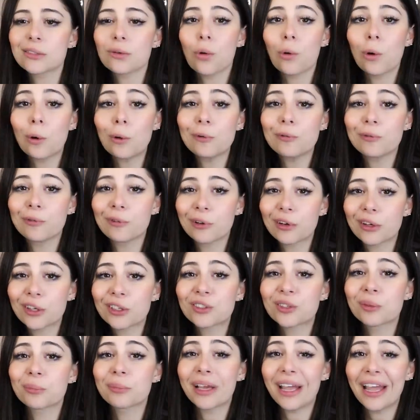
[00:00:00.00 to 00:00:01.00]
is old
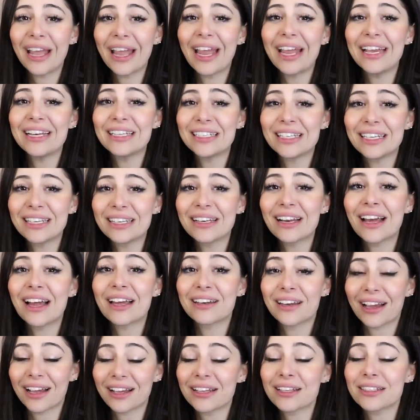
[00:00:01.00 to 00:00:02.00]
footage from
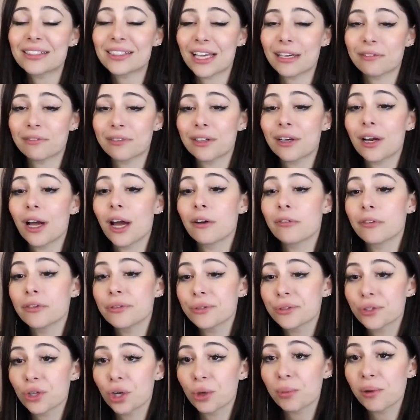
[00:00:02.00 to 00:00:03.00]
1897 of a
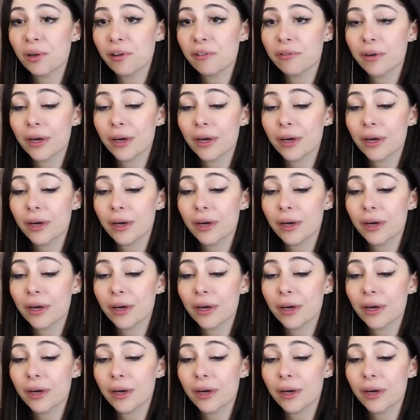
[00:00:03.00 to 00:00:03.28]
snowball